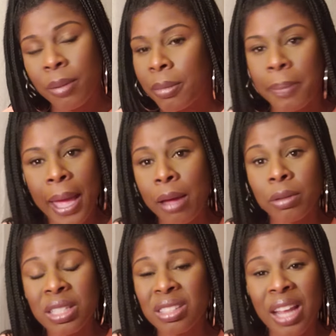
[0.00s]
but
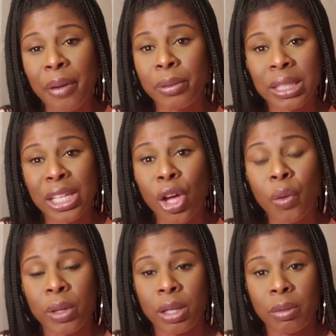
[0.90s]
power does not really
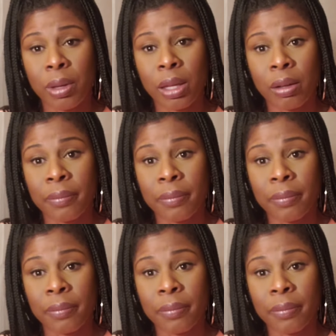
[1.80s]
go anywhere.